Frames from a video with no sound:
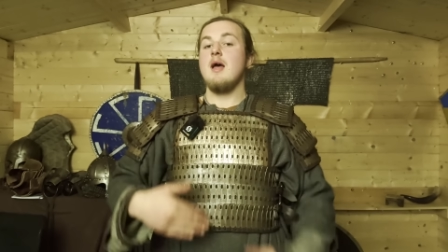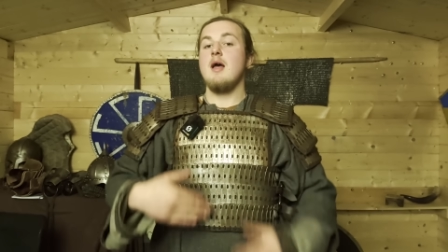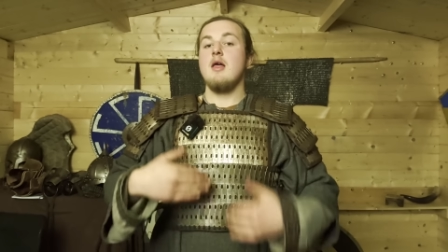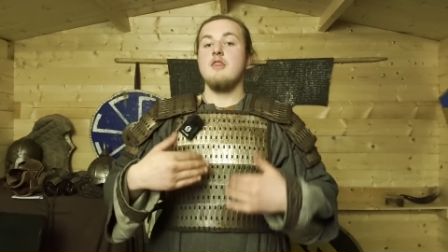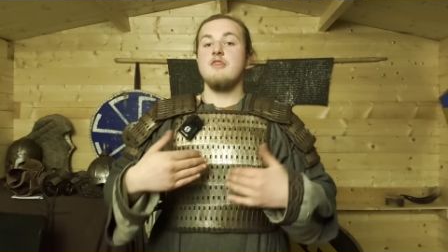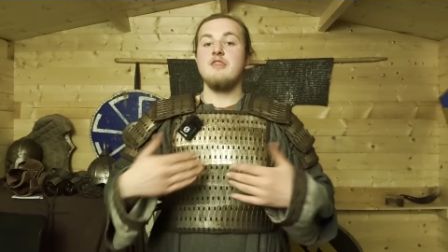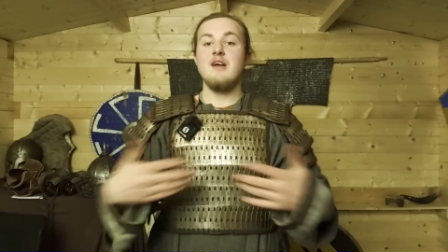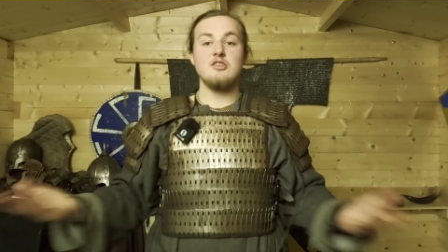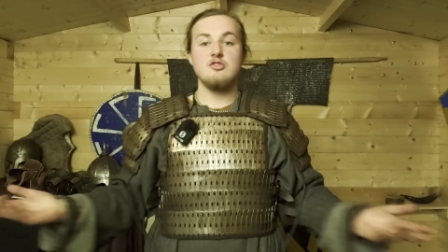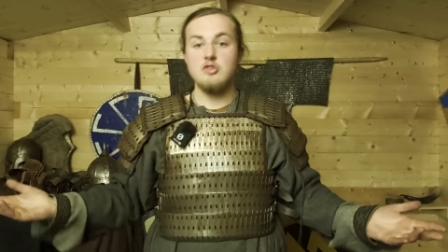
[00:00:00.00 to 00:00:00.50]

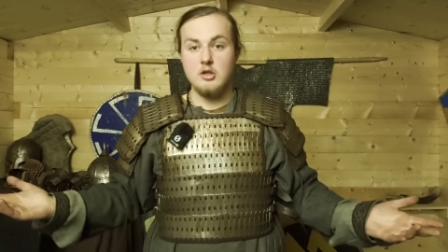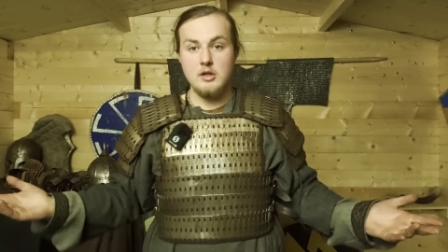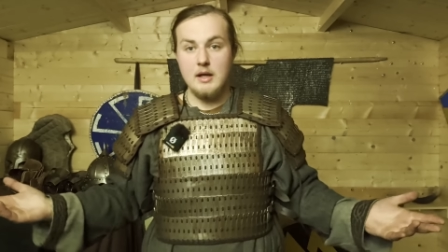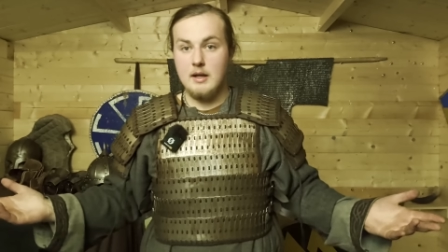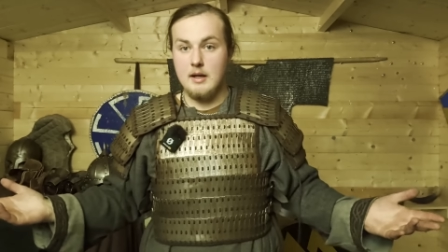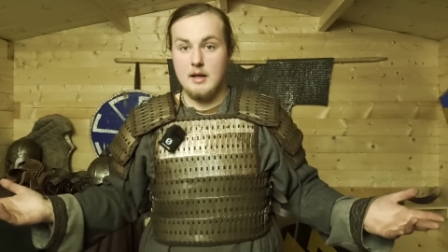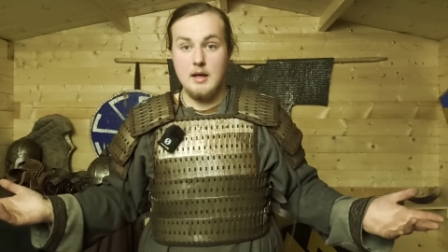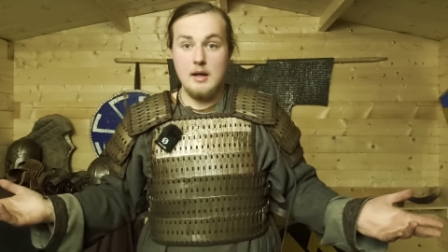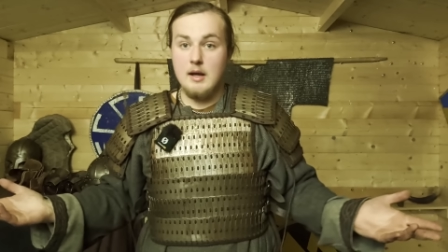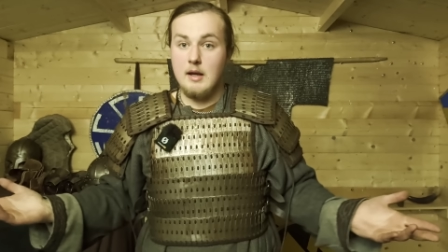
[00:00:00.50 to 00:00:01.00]
That's not
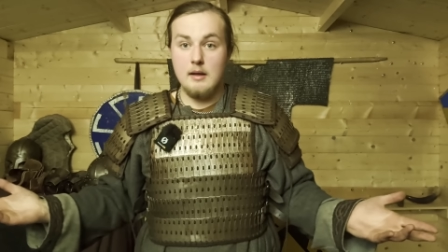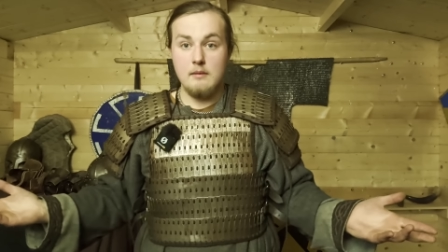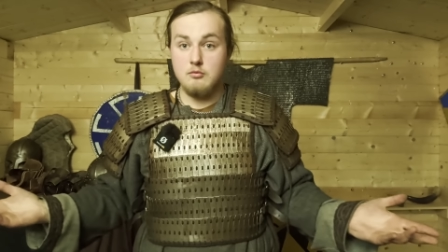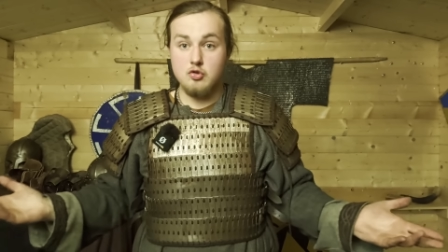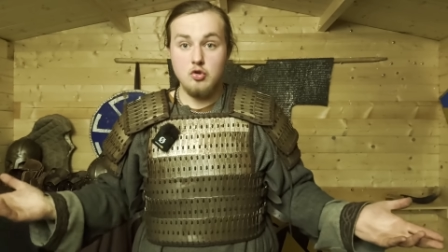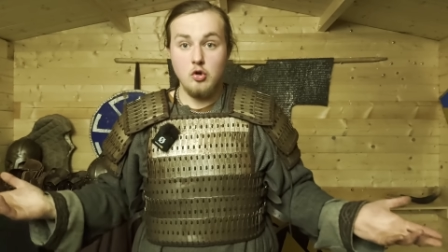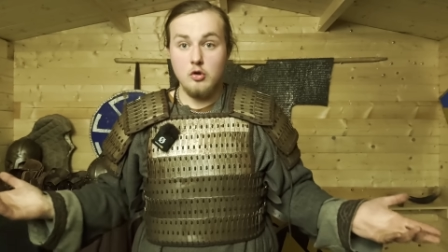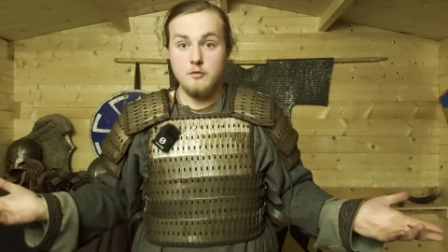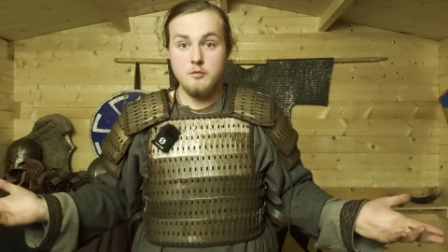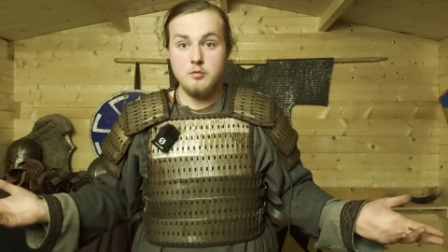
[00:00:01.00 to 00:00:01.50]
any
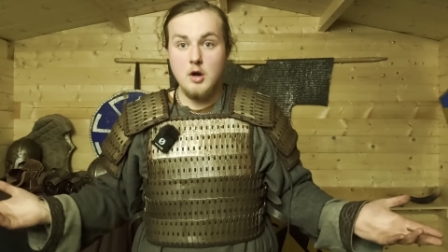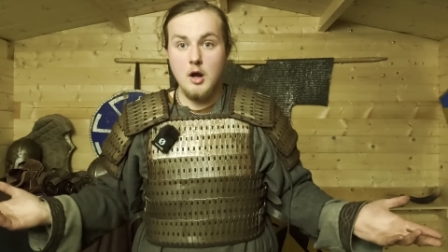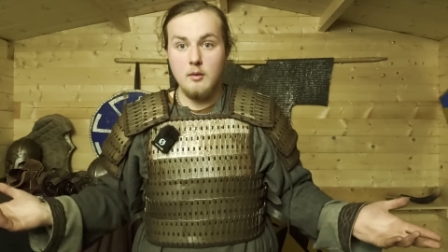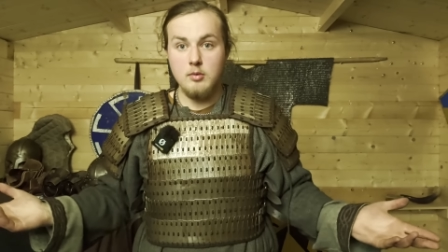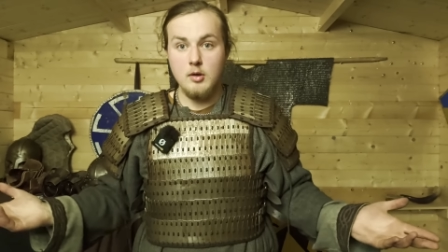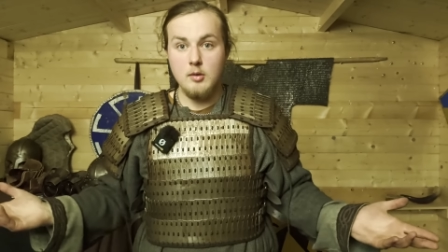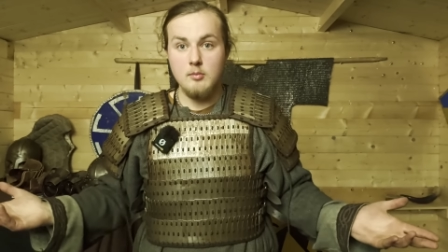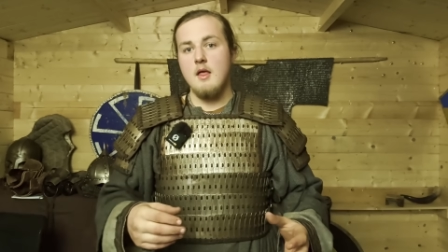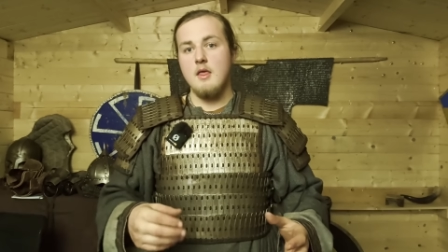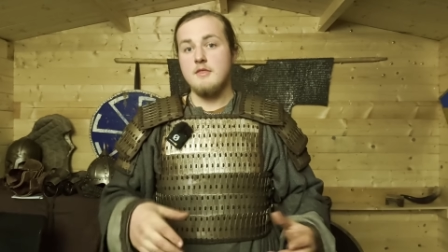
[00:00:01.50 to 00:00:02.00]
sort of
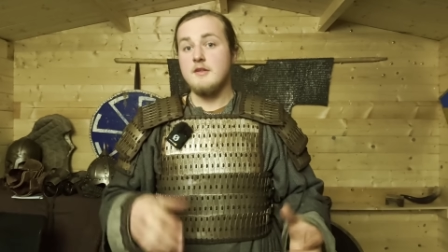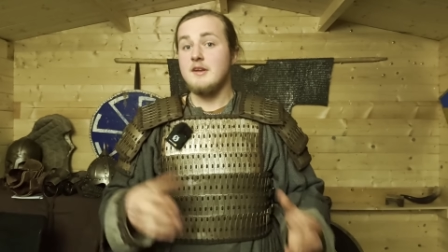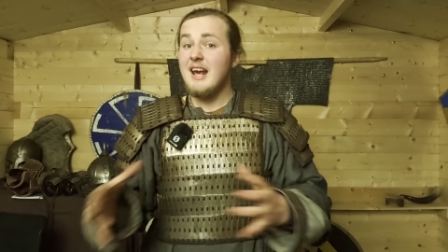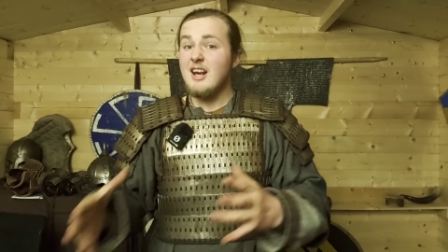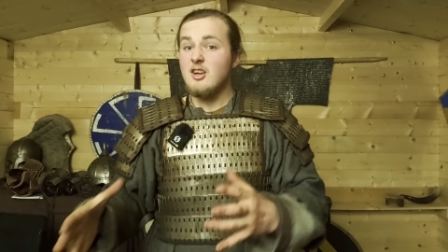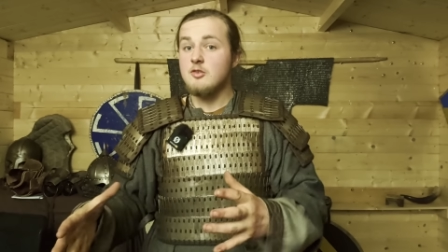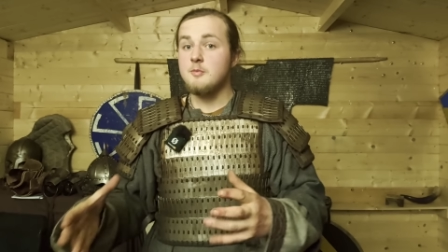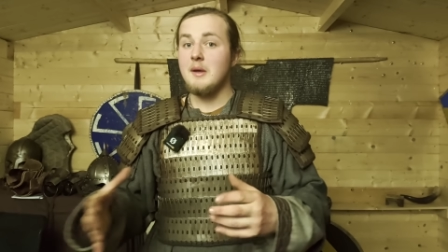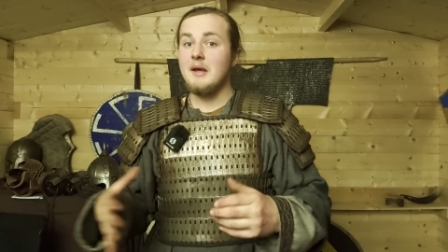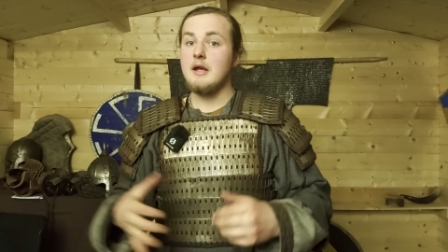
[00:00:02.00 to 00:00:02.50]
problem. The
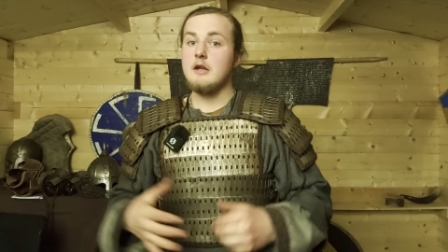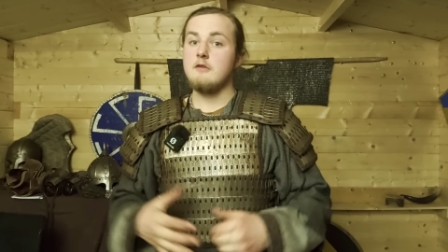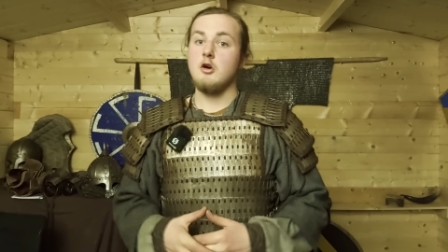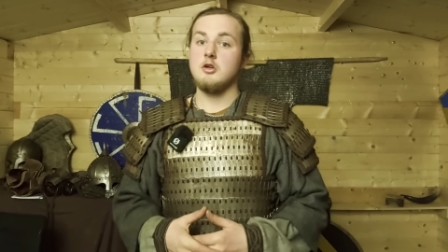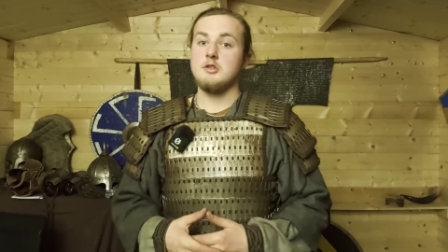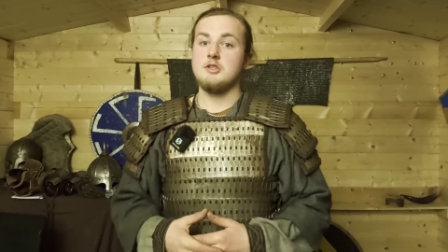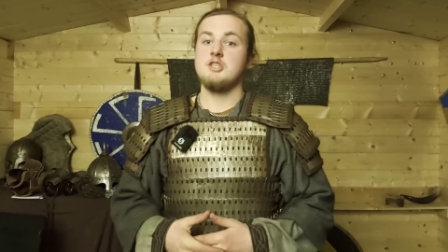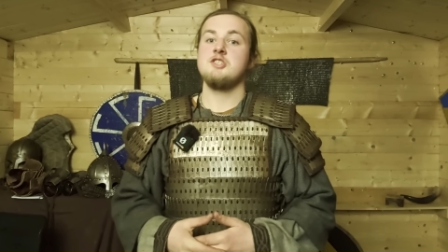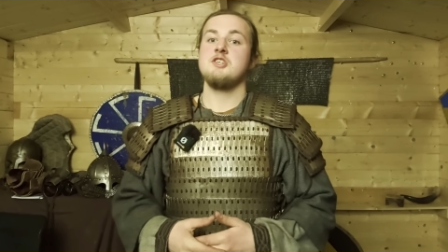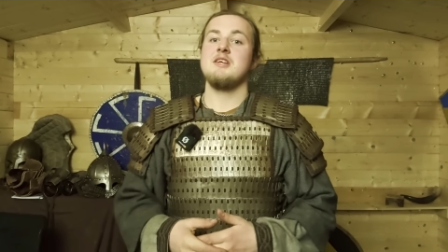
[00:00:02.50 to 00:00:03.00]
next big
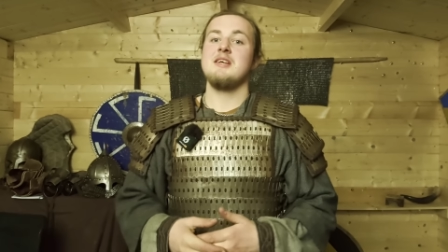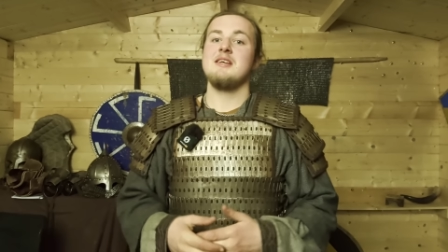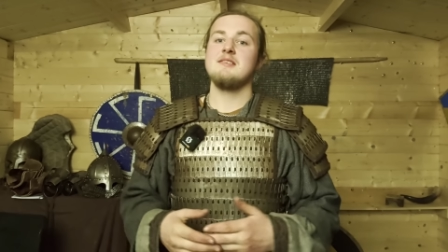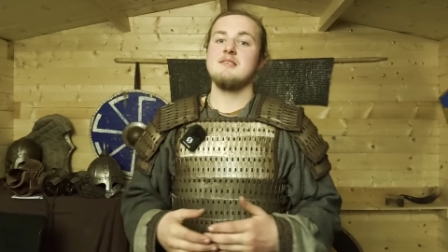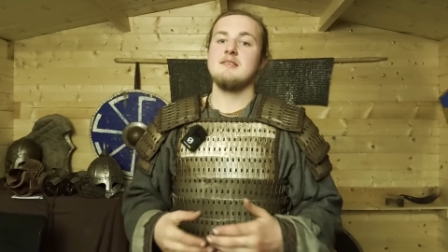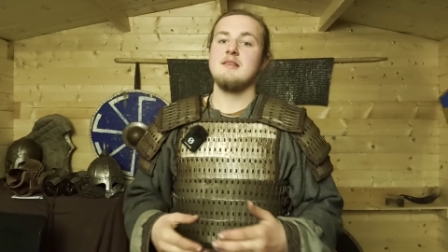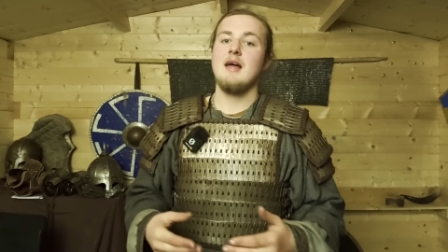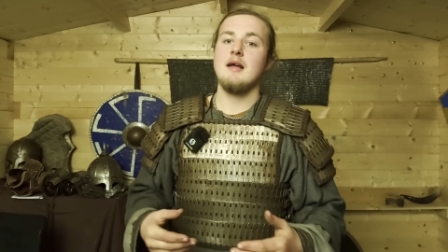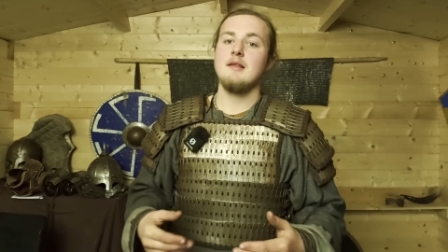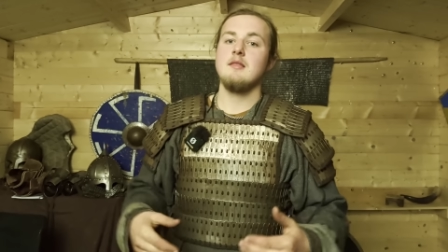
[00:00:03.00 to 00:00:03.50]
advantage is
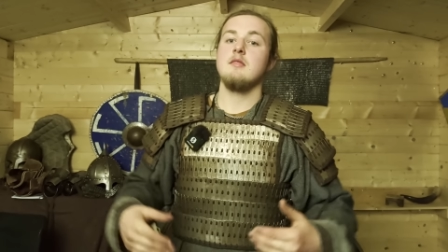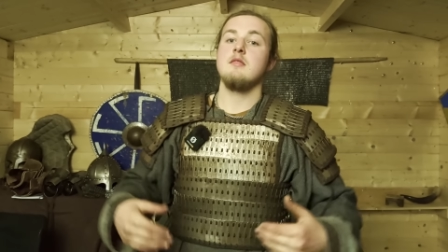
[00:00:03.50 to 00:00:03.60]
that